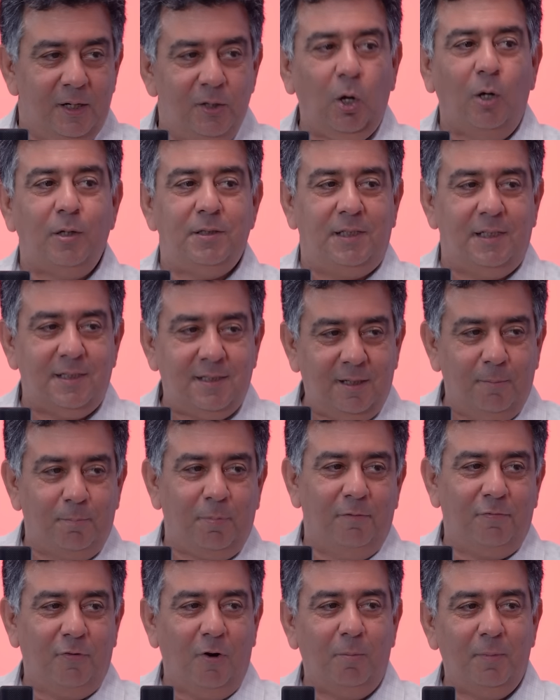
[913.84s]
not just the
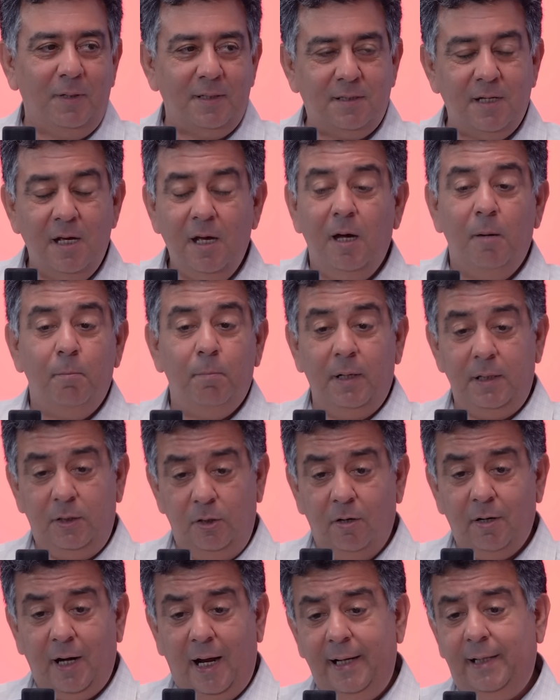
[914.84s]
performance. True. But
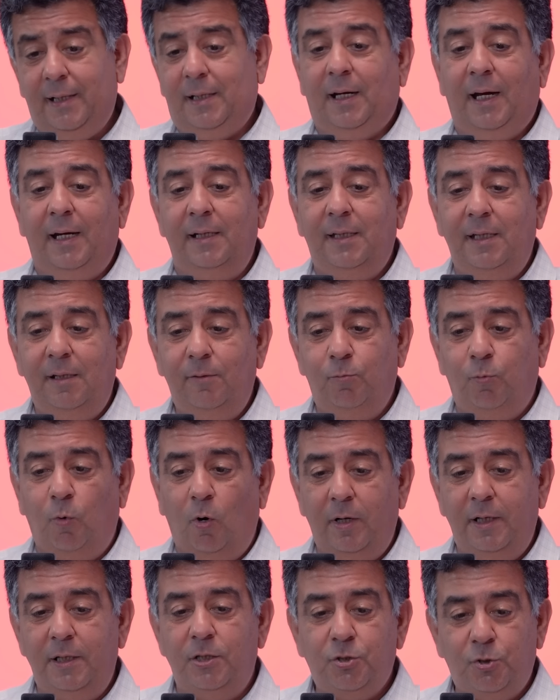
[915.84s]
you're right. I think
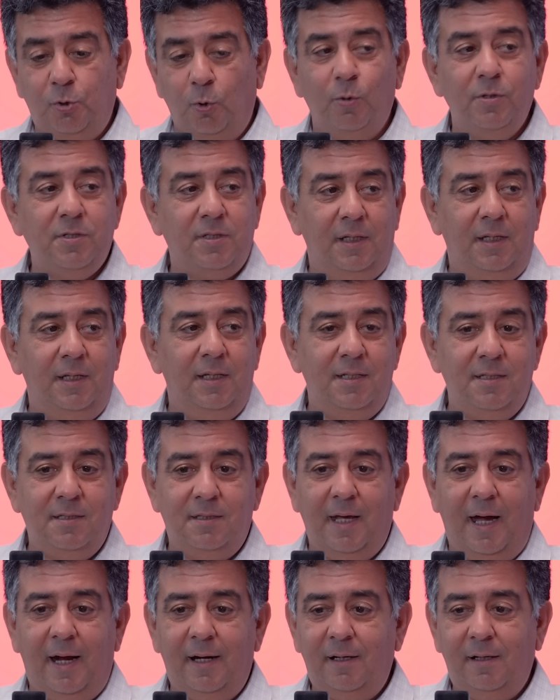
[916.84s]
what it shows is
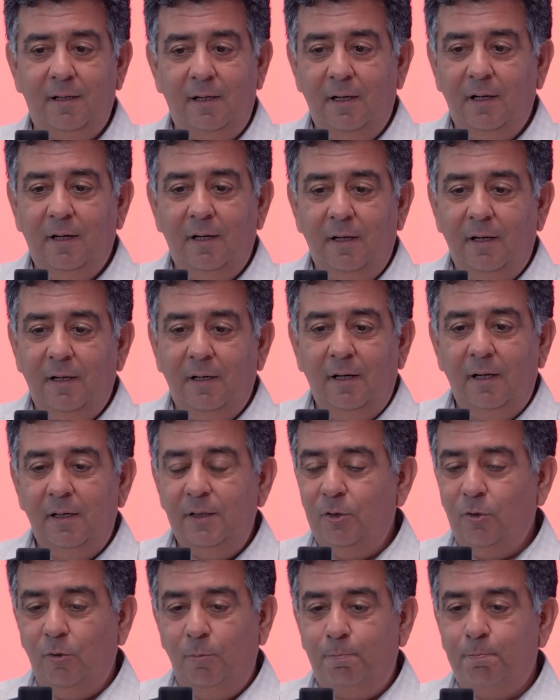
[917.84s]
that,
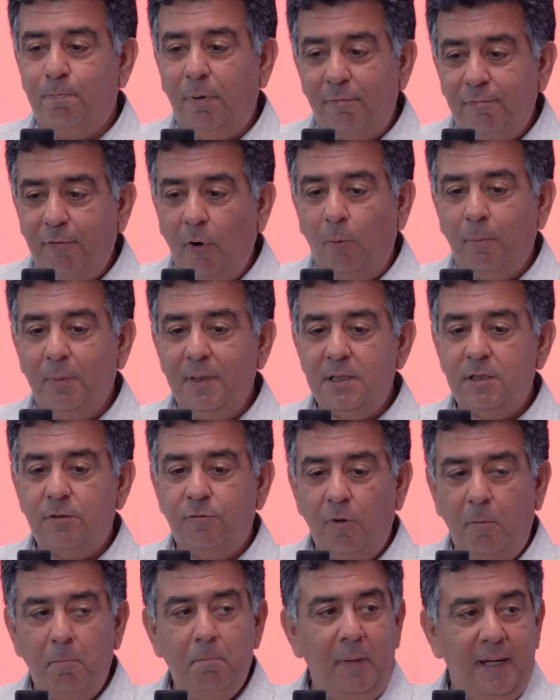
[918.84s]
performance
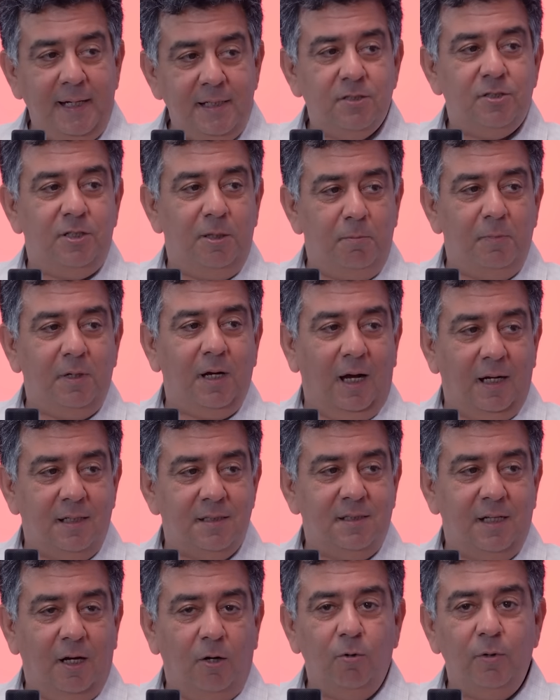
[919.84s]
from mainstream
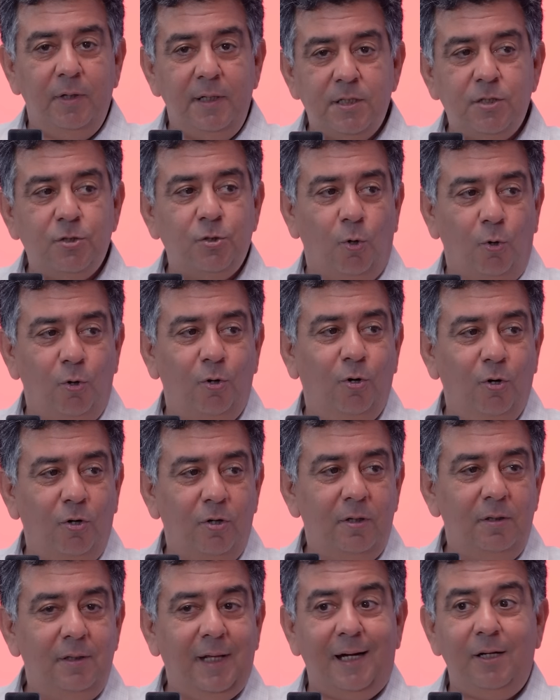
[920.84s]
cars now is so
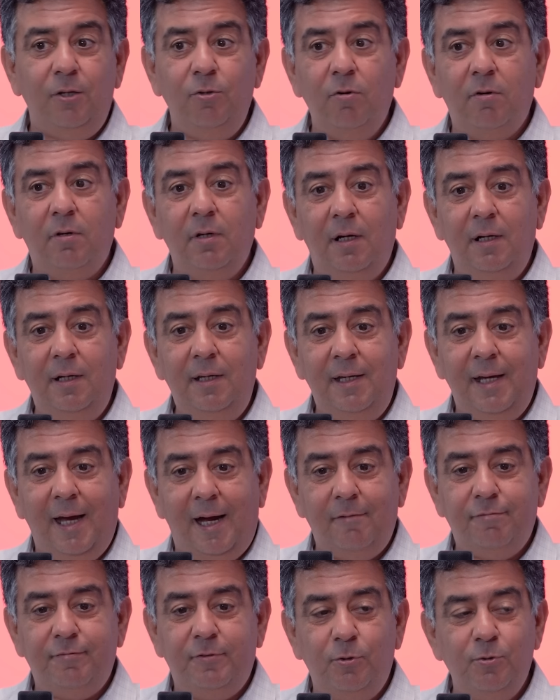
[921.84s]
good that you really
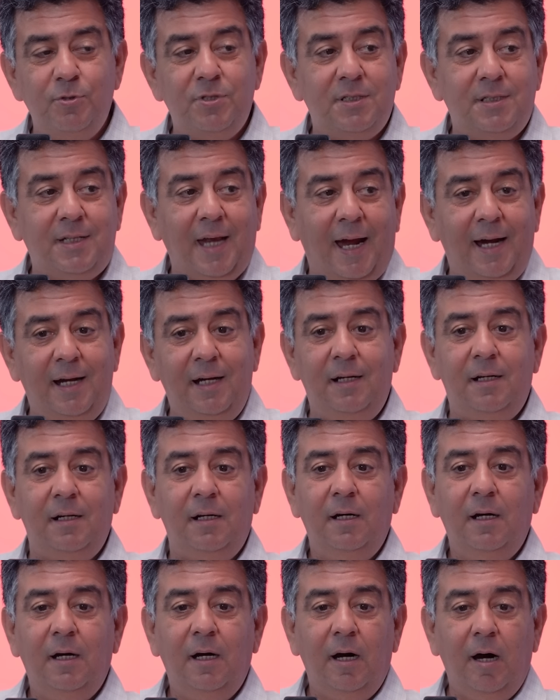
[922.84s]
have to stand
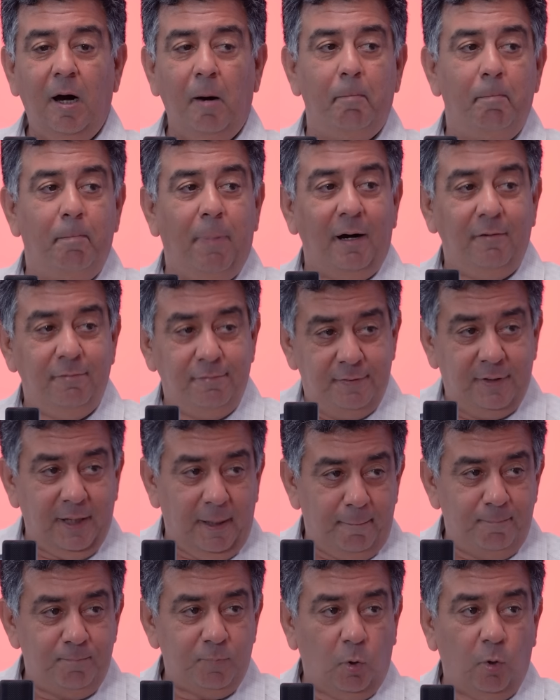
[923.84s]
above
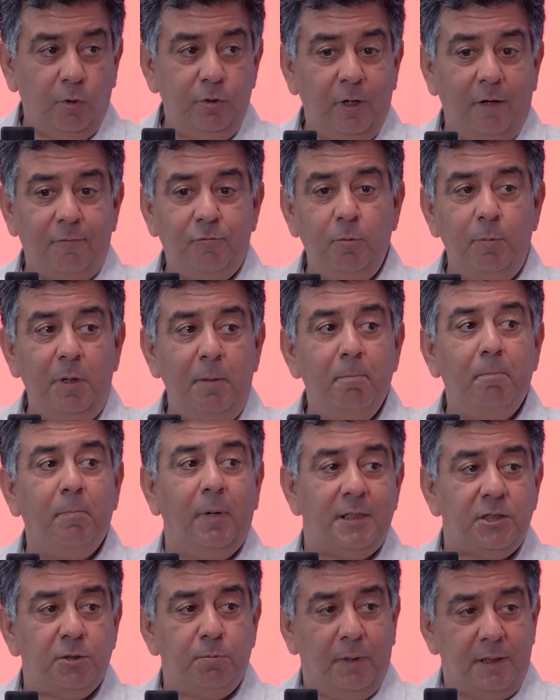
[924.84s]
them, or you have to be
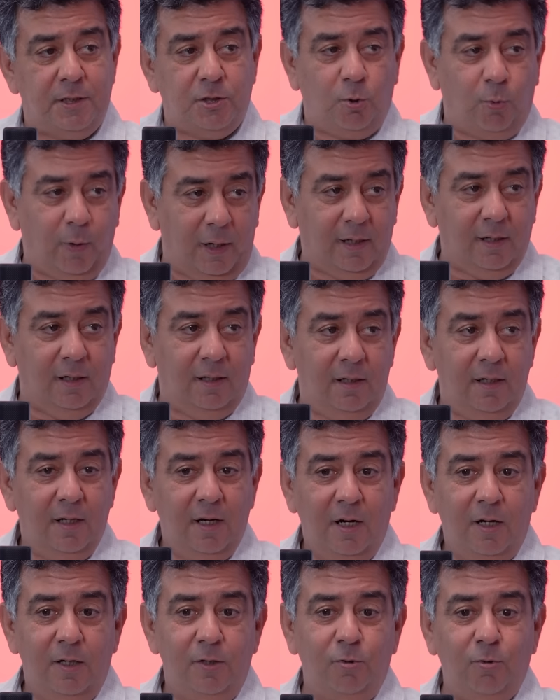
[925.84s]
much, much quicker
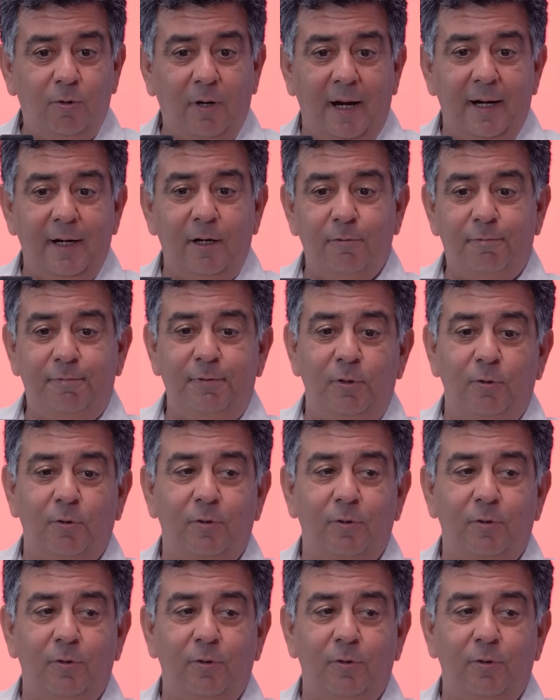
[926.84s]
to kind of